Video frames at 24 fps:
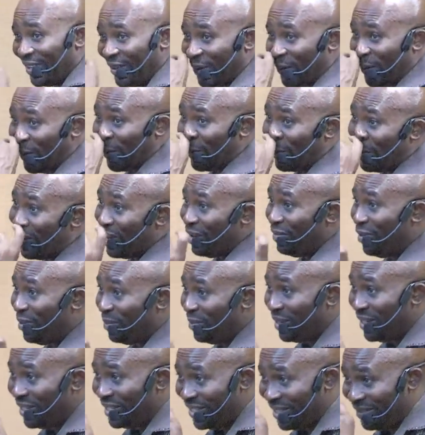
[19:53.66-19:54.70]
you all are ready for
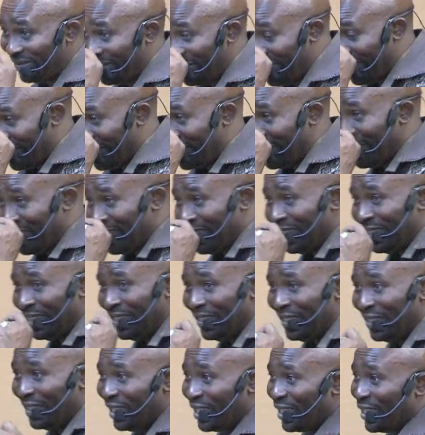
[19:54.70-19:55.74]
me this evening.
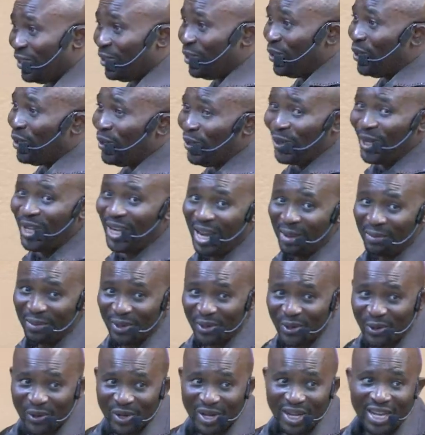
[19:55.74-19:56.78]
Because you're looking at me
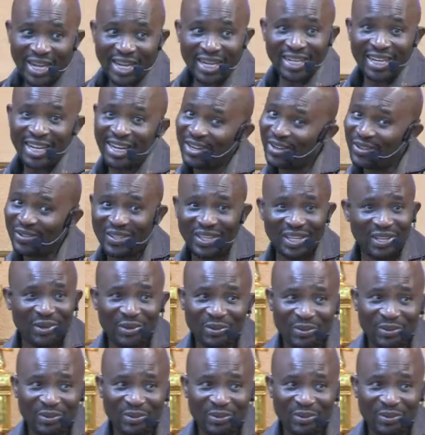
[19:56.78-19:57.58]
cockeyed. I don't think you're